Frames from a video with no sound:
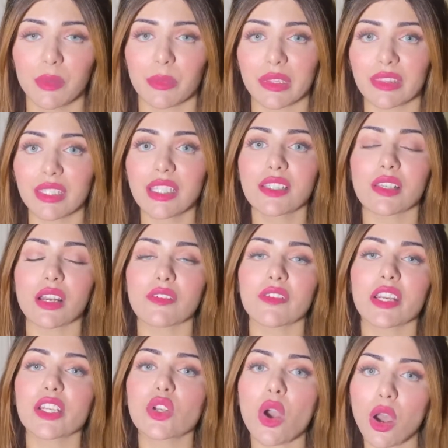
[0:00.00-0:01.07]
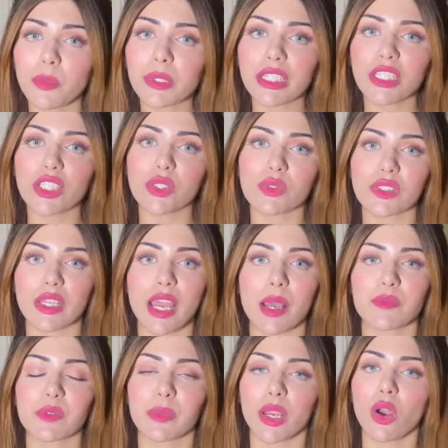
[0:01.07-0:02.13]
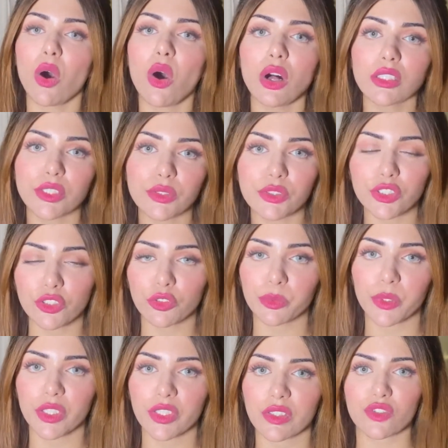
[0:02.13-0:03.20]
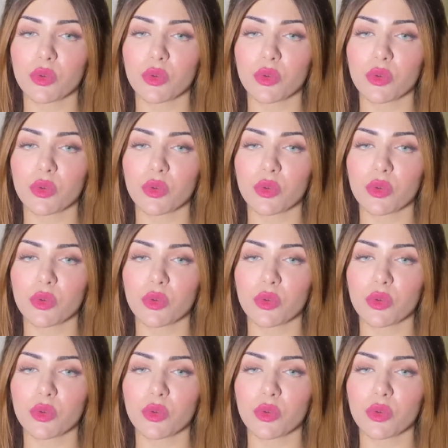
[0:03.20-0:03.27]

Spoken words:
But these are very commonly used apps by all YouTubers,